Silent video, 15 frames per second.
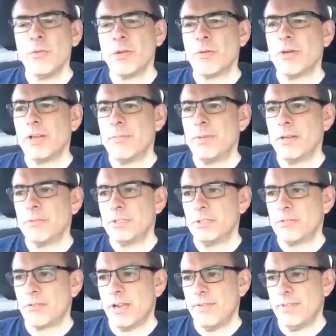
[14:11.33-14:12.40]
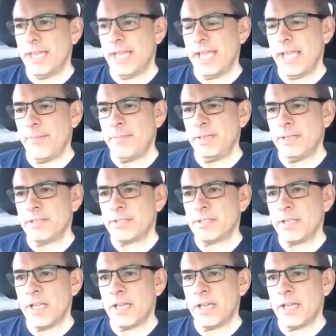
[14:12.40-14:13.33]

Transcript: We want to be able to drive that